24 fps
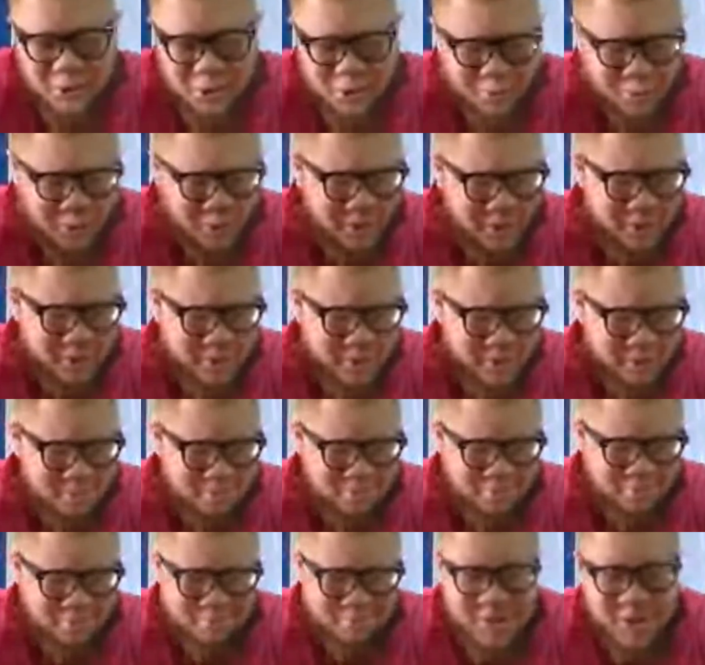about the topic.
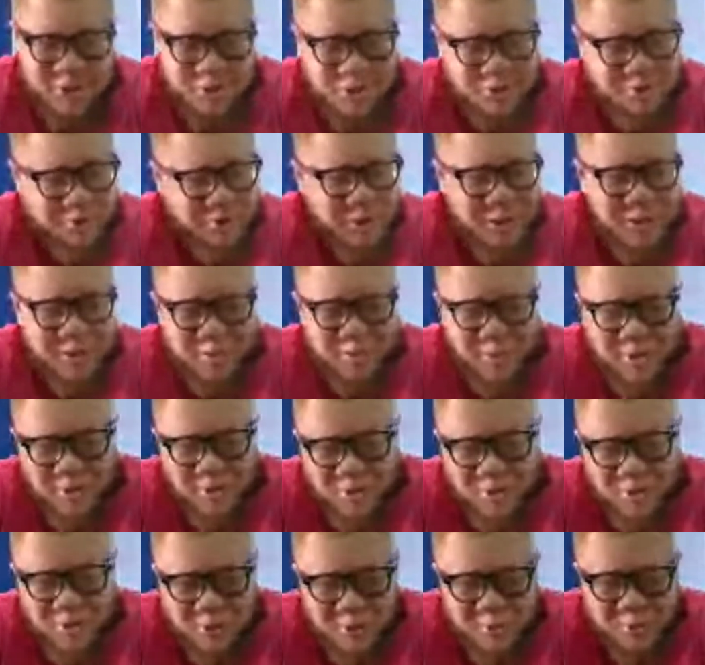Let's just forget
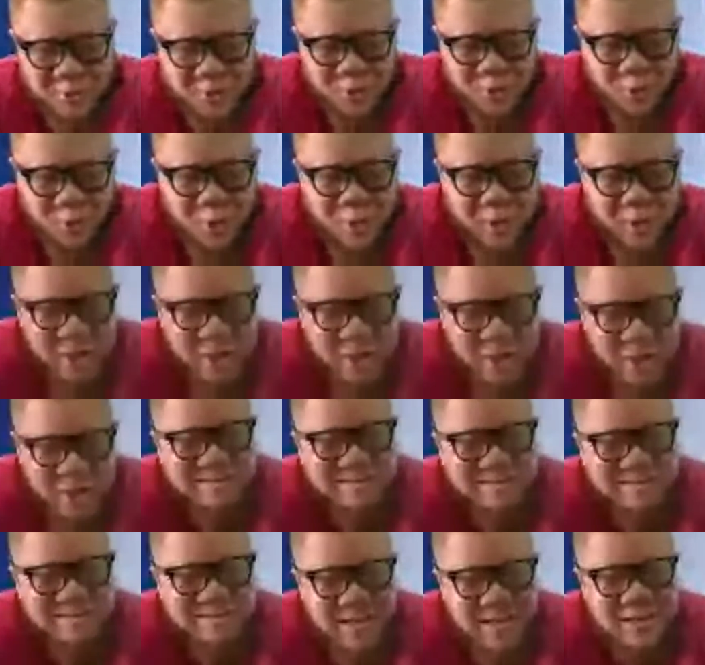about the topic. What we're
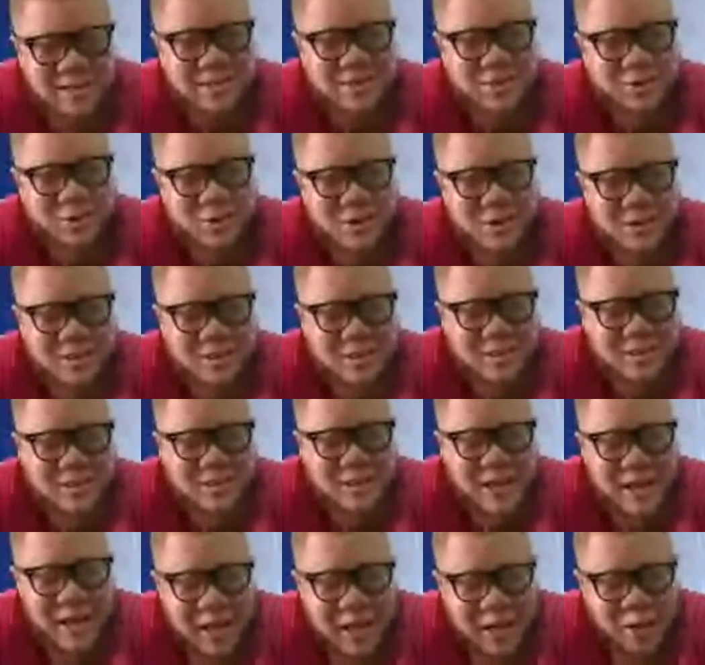really discussing is
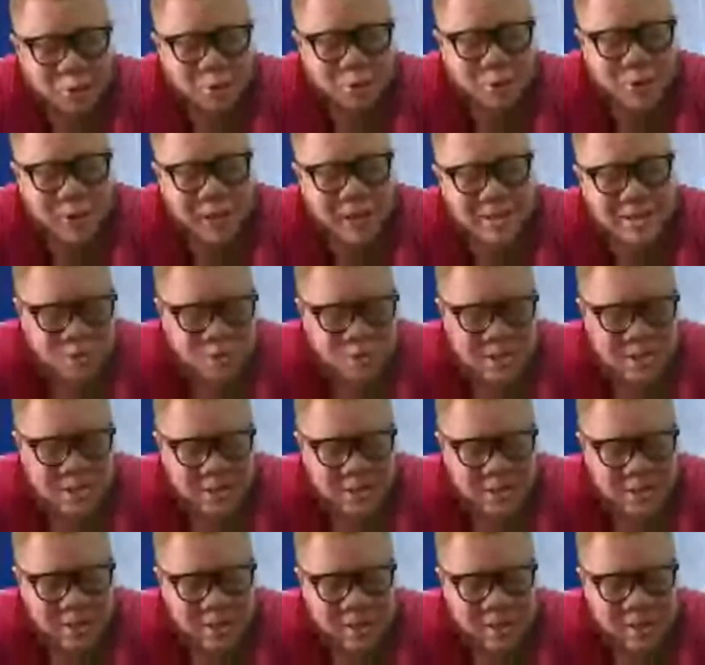how you can sell